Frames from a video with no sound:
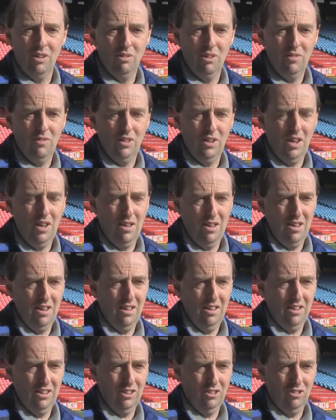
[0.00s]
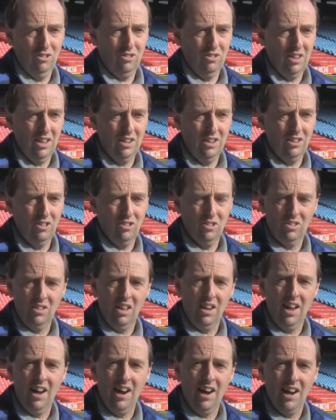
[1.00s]
You just then need to
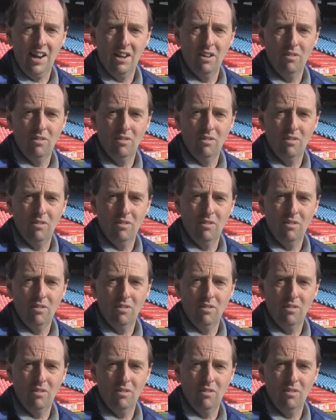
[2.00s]
set the height